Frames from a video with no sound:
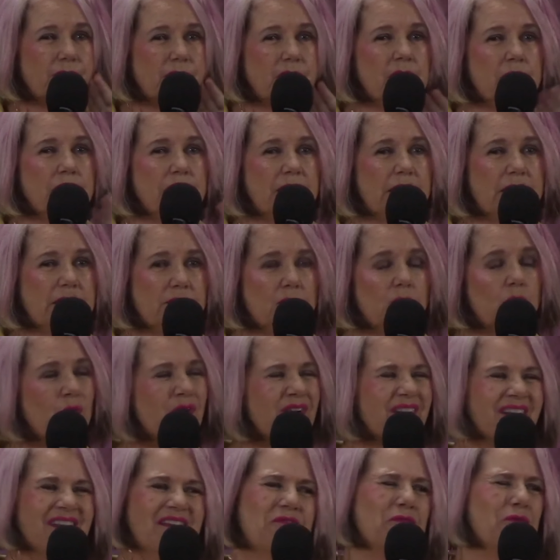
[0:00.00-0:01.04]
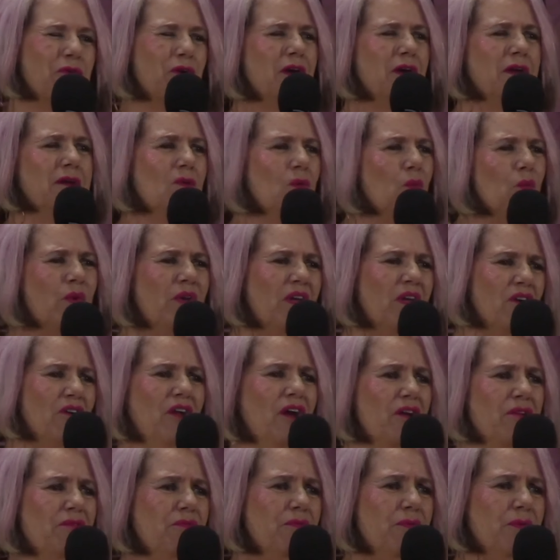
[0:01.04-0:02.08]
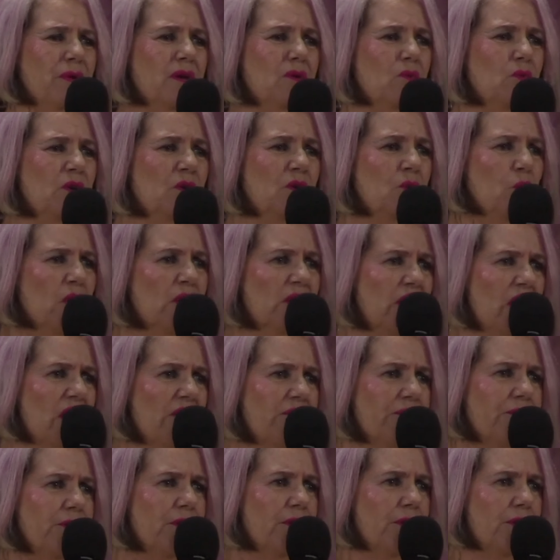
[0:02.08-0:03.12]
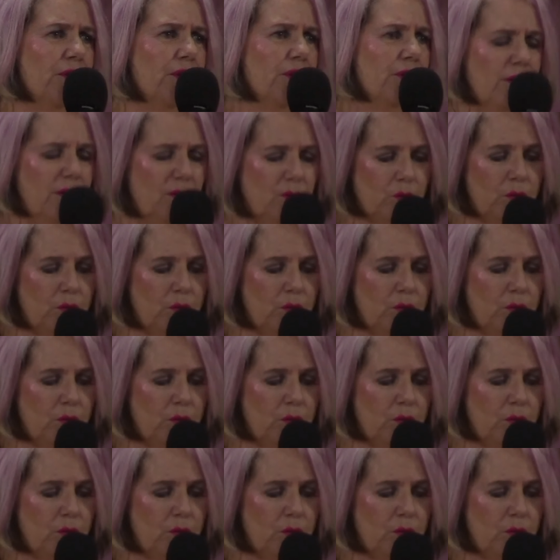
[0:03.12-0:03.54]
Amen. We're not afraid. We are not afraid. We will not fear.